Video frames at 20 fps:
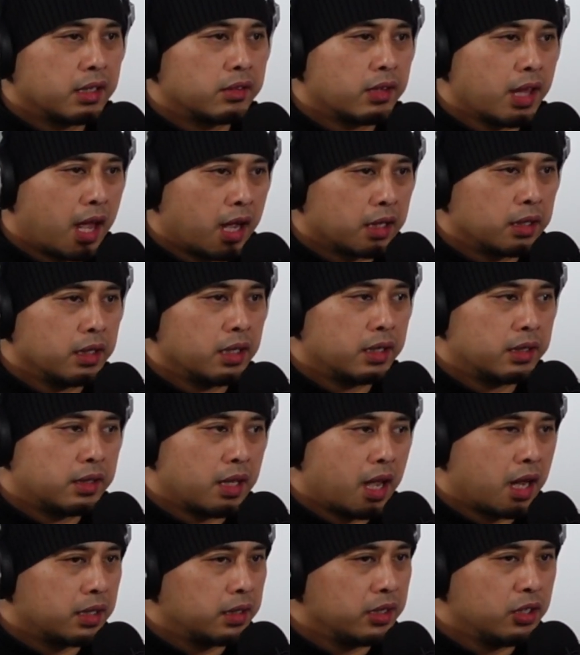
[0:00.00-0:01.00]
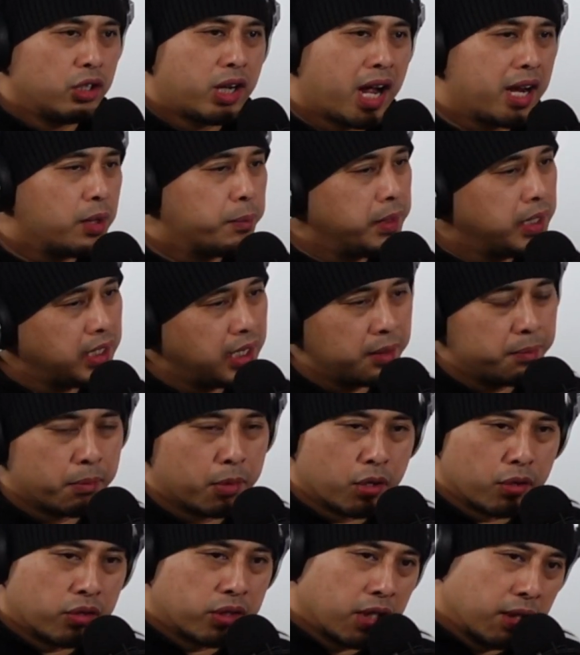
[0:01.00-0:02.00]
Exactly. You got to be
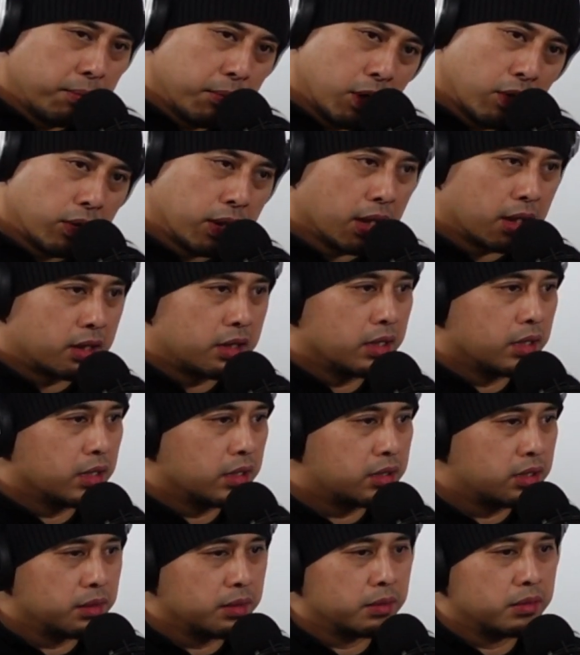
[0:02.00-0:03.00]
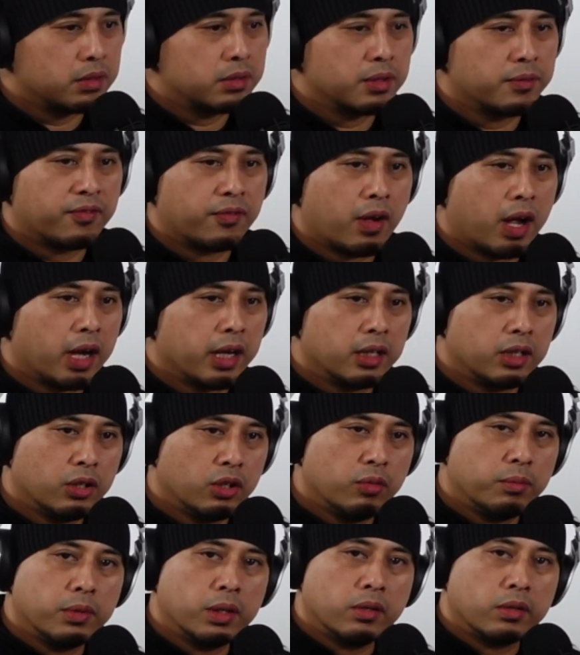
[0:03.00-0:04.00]
immersed in music to find
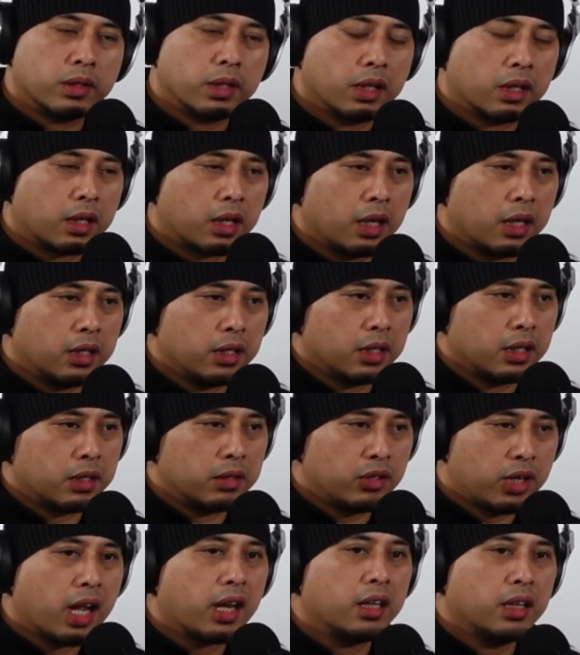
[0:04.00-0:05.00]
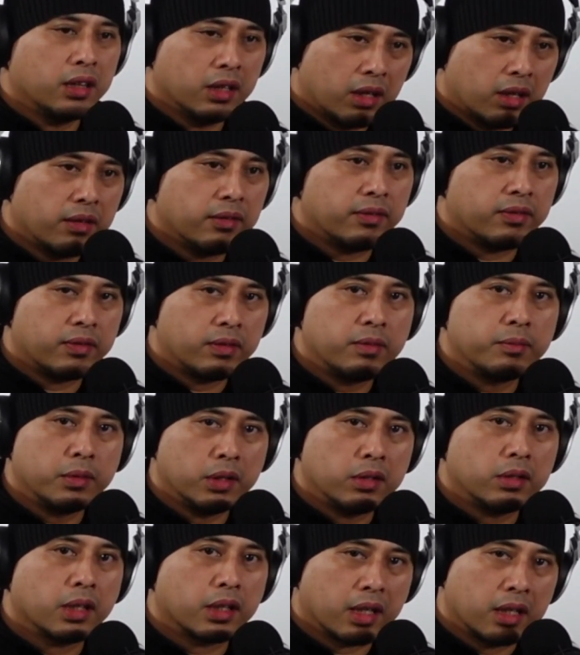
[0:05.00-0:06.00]
new music, and you got to love
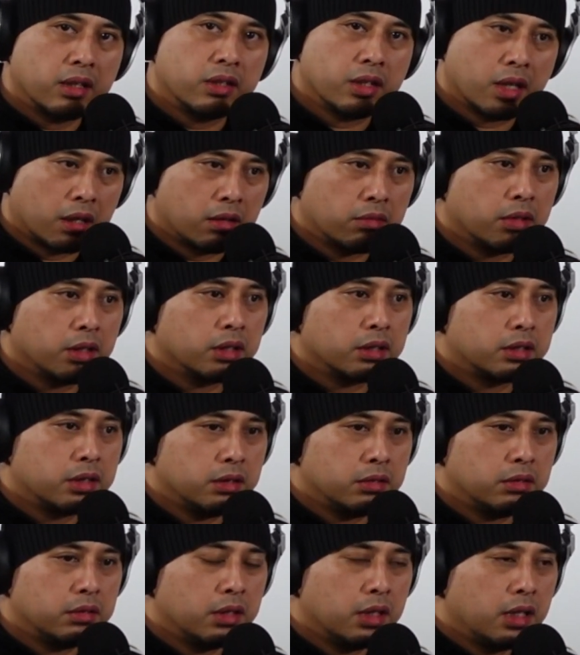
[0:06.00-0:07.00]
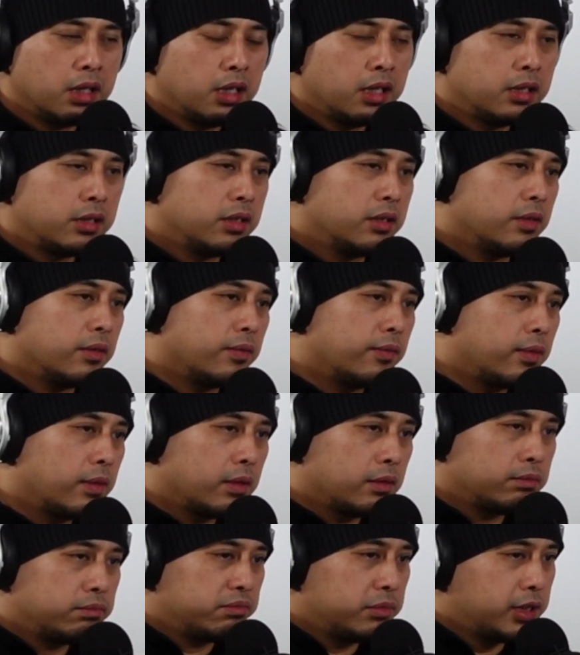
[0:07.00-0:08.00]
music in general to
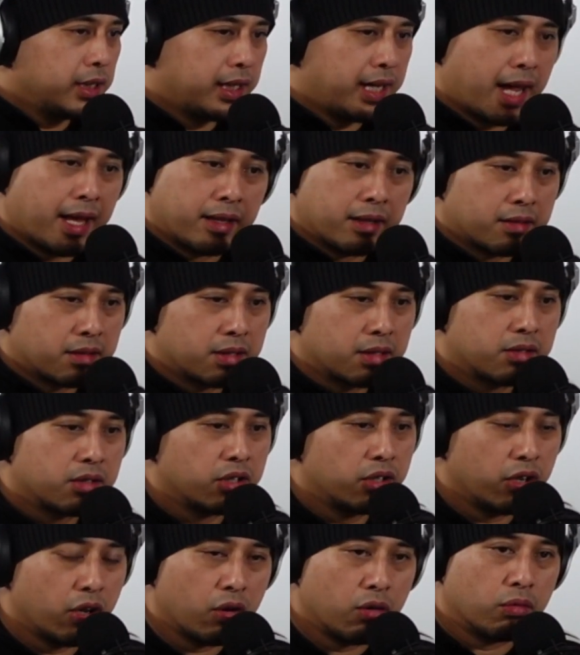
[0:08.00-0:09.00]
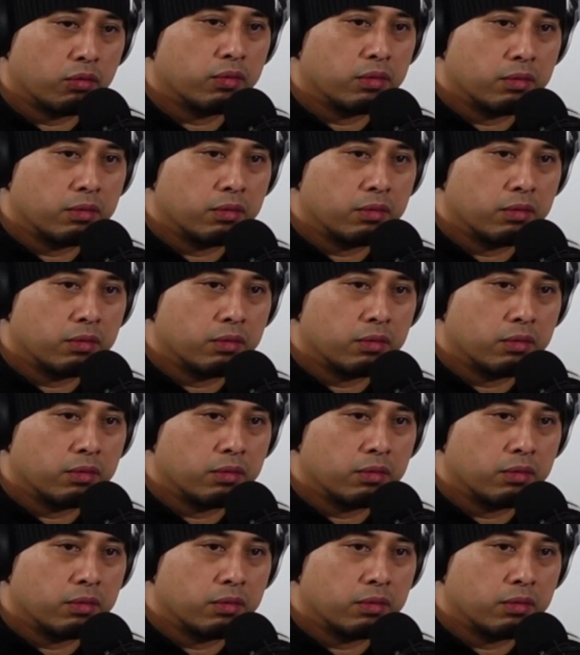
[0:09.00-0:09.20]
get to know